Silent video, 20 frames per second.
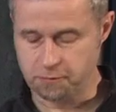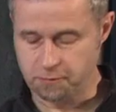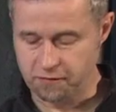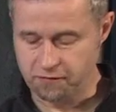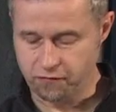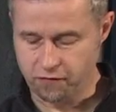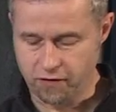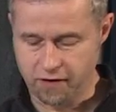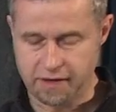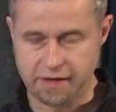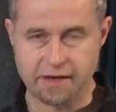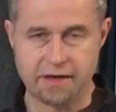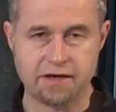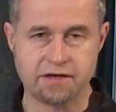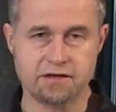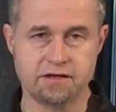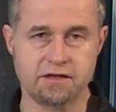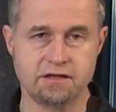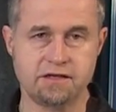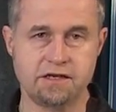but before I get
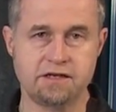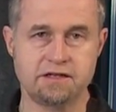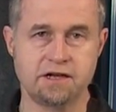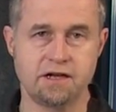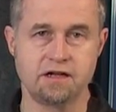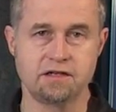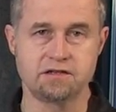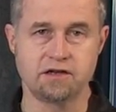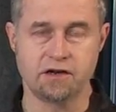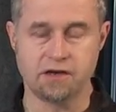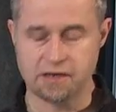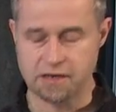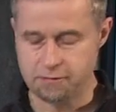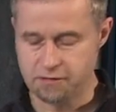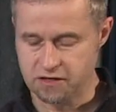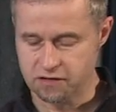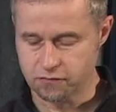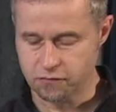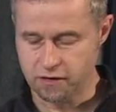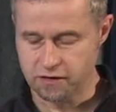into the details on it, let
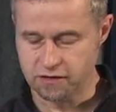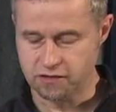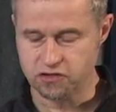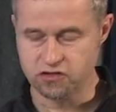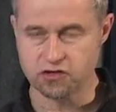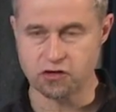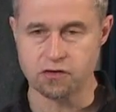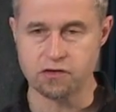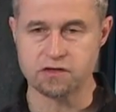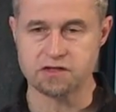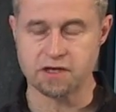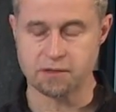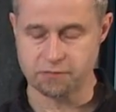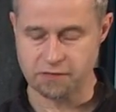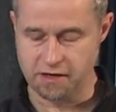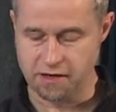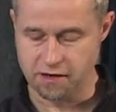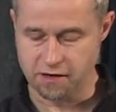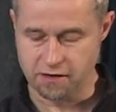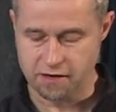me quickly show you
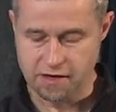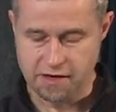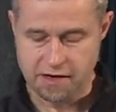something here.